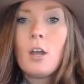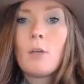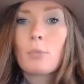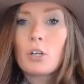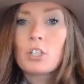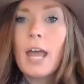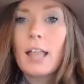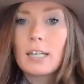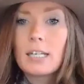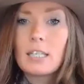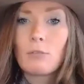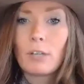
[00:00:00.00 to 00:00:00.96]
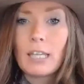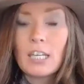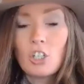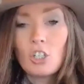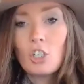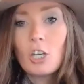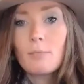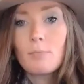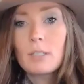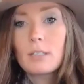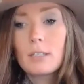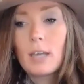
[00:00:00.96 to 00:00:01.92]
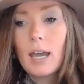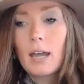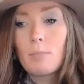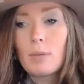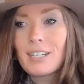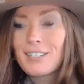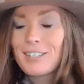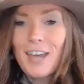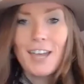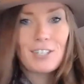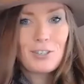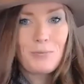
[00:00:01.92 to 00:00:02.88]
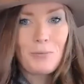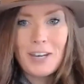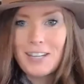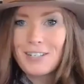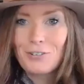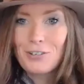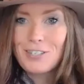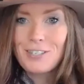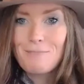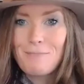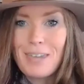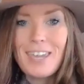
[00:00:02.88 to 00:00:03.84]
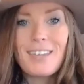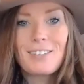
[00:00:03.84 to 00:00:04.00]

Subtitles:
personalities and relationships because that's what interests me.